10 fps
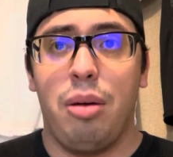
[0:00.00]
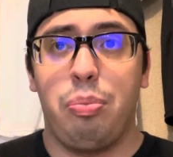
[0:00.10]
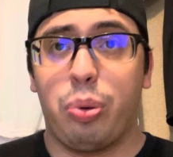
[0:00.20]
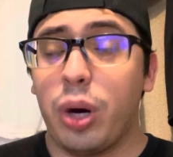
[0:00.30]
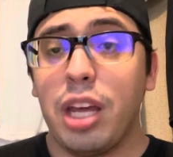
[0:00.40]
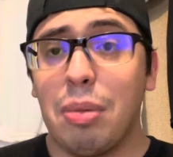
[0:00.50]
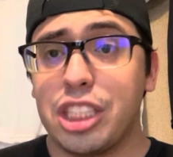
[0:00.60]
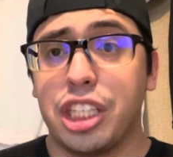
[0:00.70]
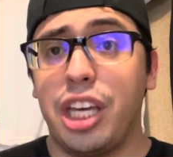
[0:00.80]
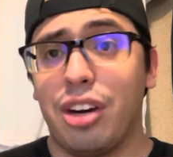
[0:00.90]
pretty
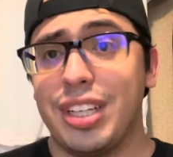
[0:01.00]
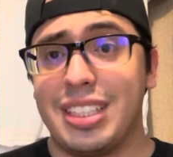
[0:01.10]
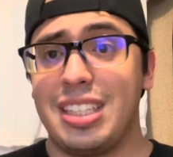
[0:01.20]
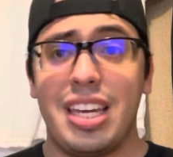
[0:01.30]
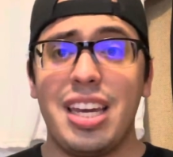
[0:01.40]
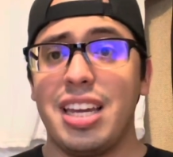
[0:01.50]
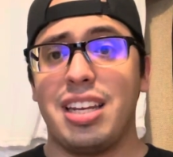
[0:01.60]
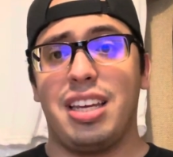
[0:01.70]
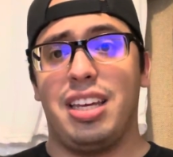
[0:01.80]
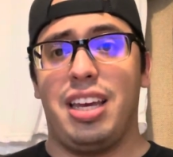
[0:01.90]
much guaranteed